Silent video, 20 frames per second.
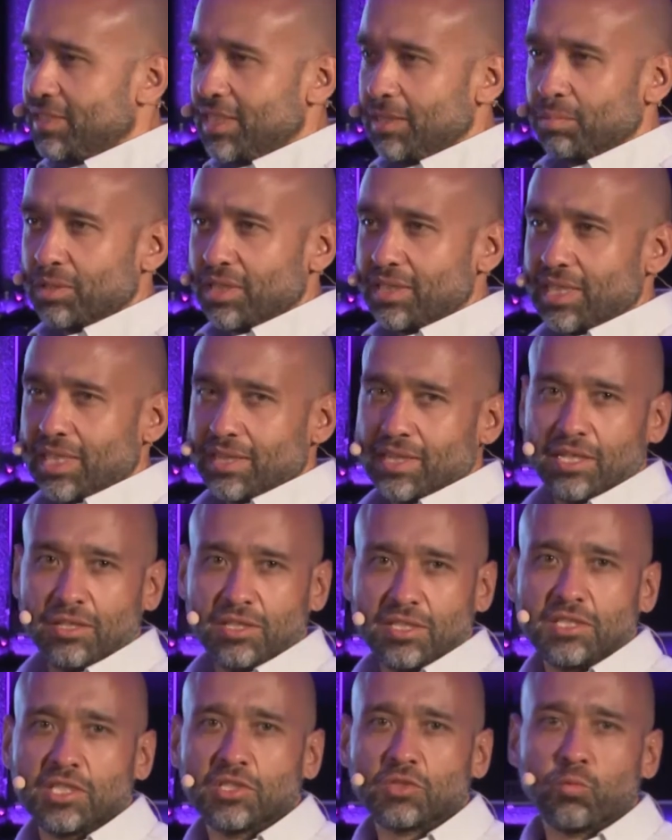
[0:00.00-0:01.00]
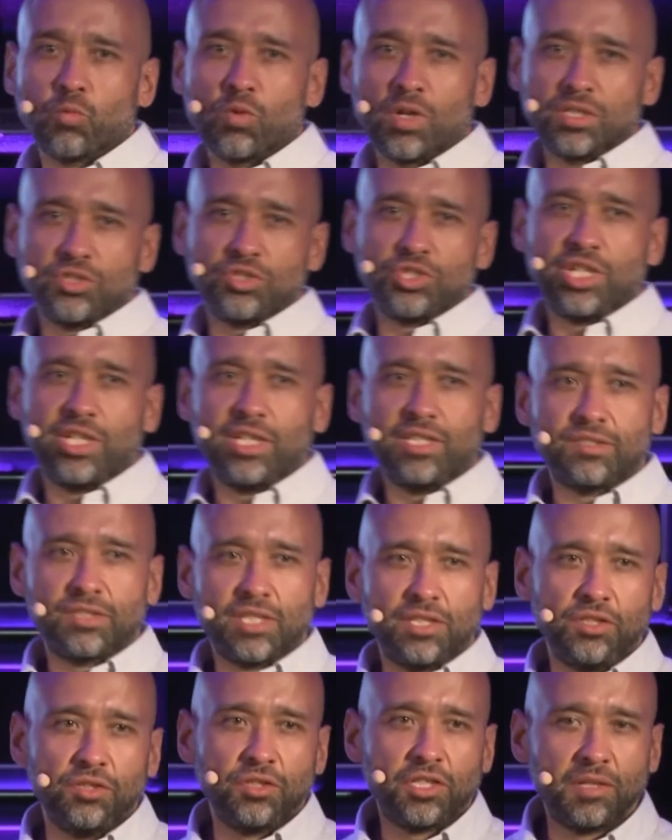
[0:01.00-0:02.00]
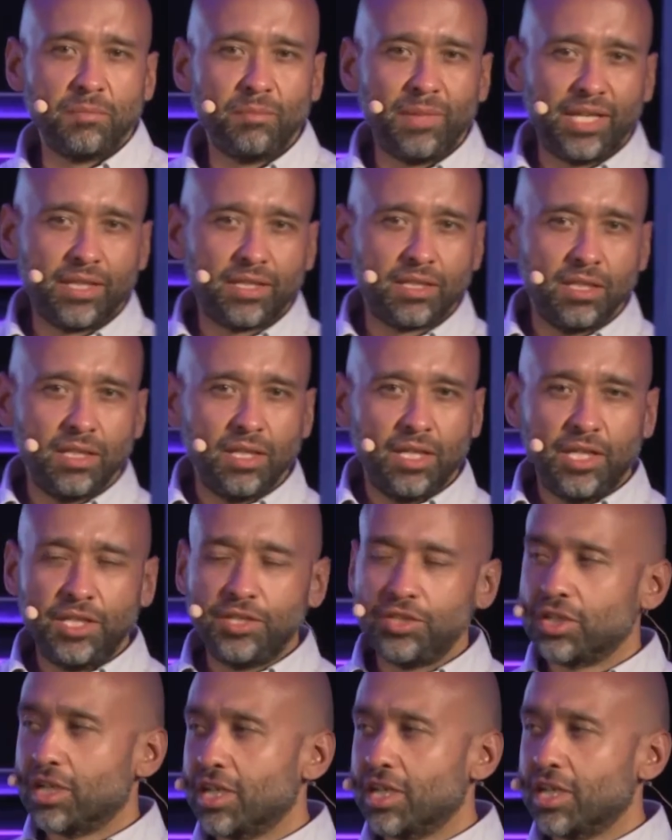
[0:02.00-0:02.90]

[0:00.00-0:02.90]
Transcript: deeply, that there is this one change that you can make in your